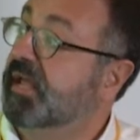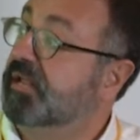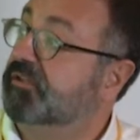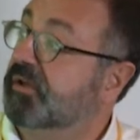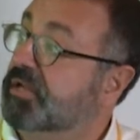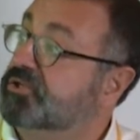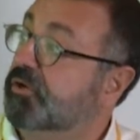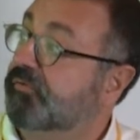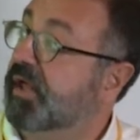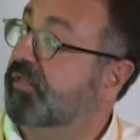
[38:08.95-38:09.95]
integration
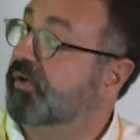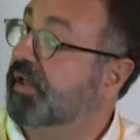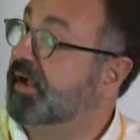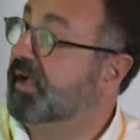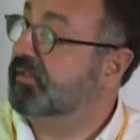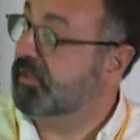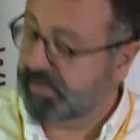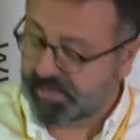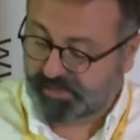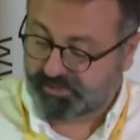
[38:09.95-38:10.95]
of healthcare,
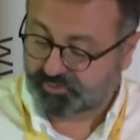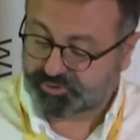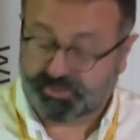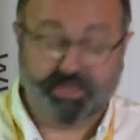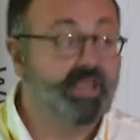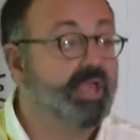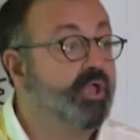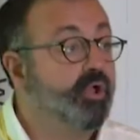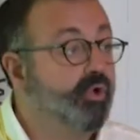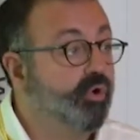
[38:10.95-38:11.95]
academia, and industry,
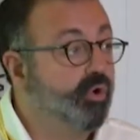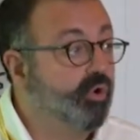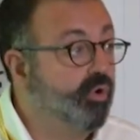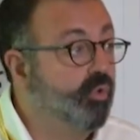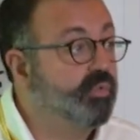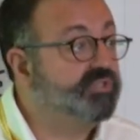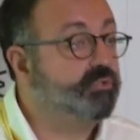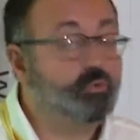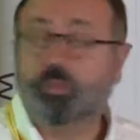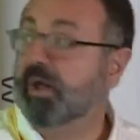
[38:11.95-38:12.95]
always
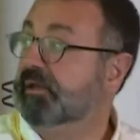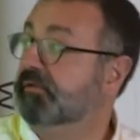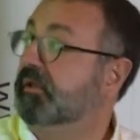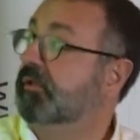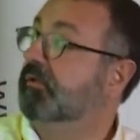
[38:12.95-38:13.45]
through quality.